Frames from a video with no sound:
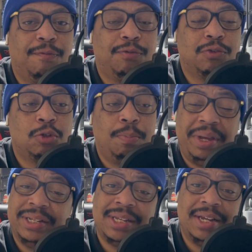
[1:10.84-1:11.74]
to be the
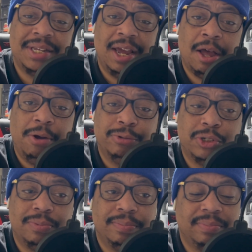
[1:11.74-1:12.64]
Saints head
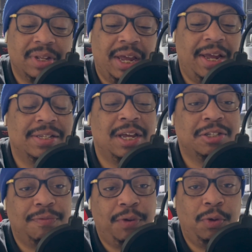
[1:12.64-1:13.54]
coach. He's
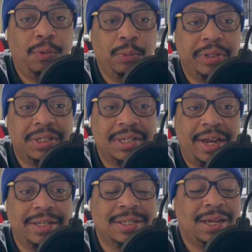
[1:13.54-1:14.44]
interviewed with the
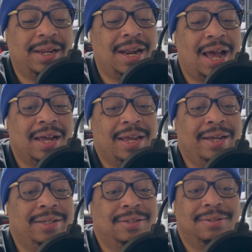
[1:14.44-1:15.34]
Saints, and now
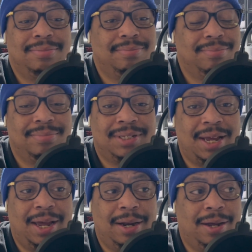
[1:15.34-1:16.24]
he's
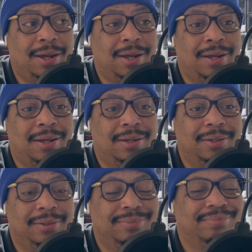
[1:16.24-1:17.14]
saying, I'm
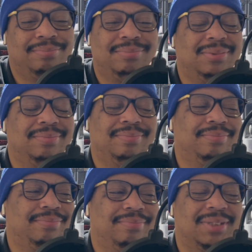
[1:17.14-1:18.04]

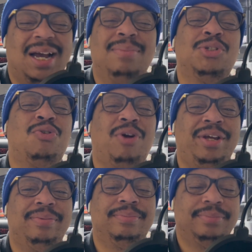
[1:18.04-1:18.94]
straight.
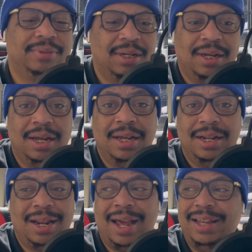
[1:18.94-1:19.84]

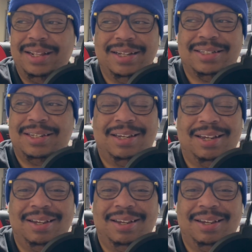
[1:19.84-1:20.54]
Like, it's...